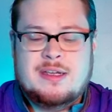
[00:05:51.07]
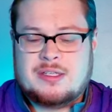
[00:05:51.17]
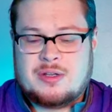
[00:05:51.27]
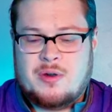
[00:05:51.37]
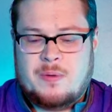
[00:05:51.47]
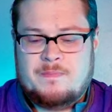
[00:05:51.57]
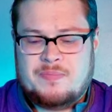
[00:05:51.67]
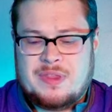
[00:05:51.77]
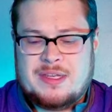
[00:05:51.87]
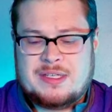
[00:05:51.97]
So
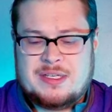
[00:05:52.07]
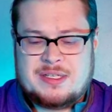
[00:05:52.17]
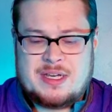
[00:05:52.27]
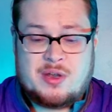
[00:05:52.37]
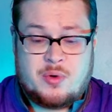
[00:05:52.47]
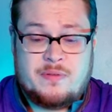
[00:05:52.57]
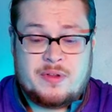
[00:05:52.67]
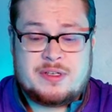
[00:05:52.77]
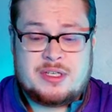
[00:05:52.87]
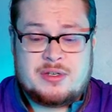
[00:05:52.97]
this is
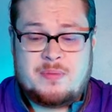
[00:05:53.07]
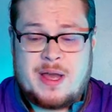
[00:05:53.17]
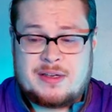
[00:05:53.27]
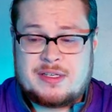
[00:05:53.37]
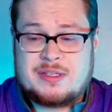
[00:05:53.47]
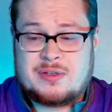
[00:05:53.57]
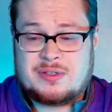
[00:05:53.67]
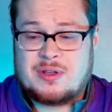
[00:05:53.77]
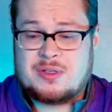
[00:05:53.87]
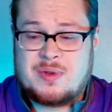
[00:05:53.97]
equivalent to two boxes. So as
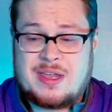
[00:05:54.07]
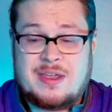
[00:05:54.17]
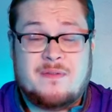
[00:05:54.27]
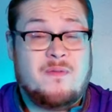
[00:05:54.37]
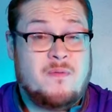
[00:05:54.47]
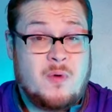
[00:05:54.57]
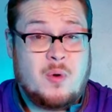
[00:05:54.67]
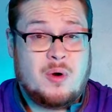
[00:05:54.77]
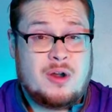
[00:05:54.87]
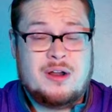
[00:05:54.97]
long as we can get
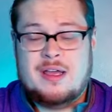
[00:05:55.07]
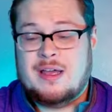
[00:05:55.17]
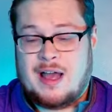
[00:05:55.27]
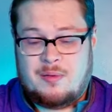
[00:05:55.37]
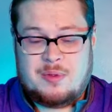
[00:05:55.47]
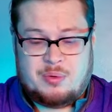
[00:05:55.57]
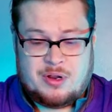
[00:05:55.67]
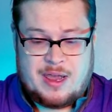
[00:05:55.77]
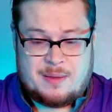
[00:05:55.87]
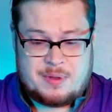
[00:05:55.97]
four, I'll be
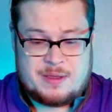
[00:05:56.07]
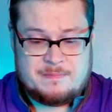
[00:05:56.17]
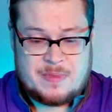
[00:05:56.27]
pretty happy.